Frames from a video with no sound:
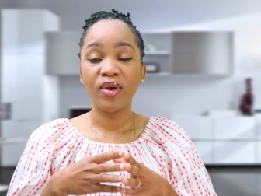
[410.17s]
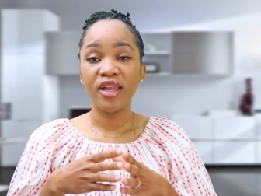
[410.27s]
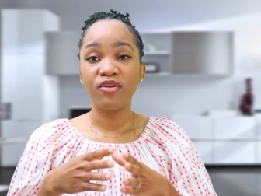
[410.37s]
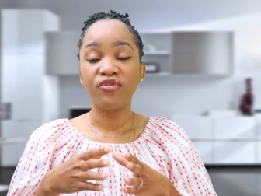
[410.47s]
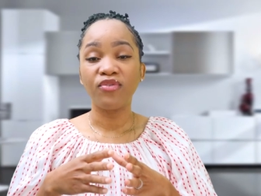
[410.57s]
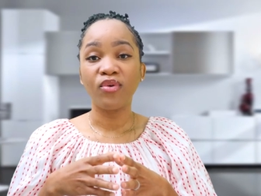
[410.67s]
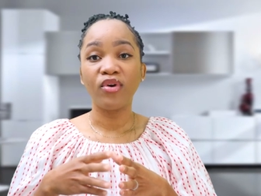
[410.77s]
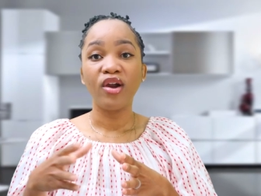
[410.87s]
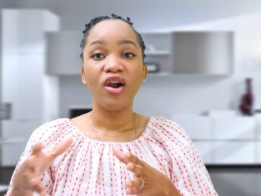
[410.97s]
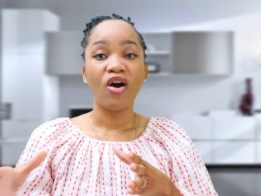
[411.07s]
waiting
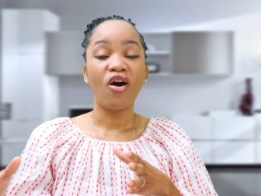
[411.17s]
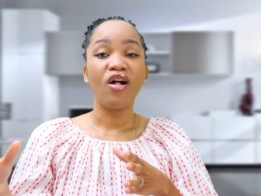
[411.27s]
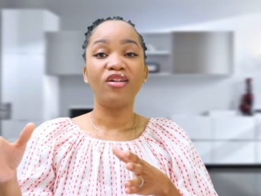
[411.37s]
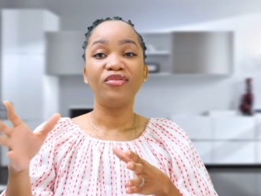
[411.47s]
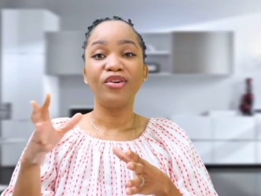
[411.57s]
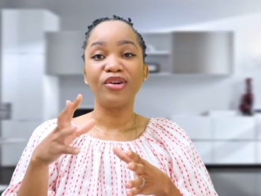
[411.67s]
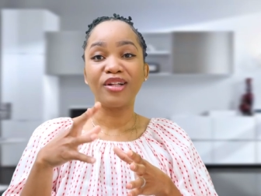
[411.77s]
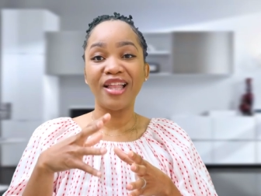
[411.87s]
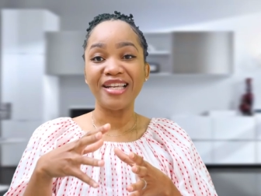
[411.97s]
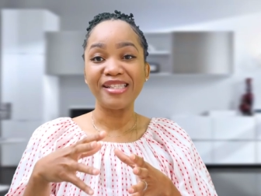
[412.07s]
for all of your
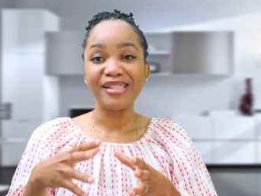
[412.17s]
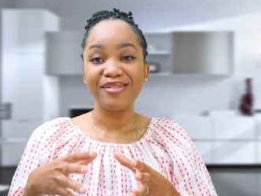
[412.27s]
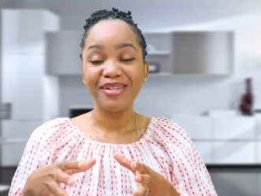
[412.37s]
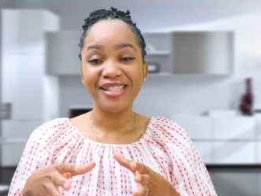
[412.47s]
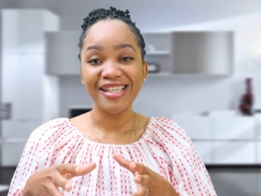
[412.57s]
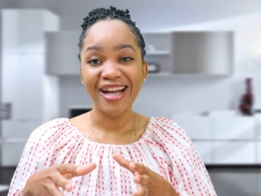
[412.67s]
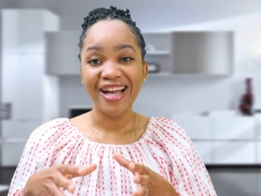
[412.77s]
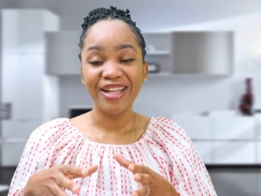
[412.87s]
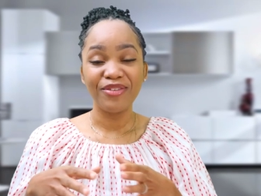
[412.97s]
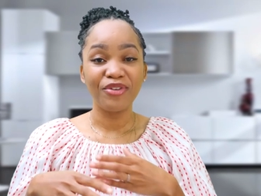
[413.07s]
classes to be done,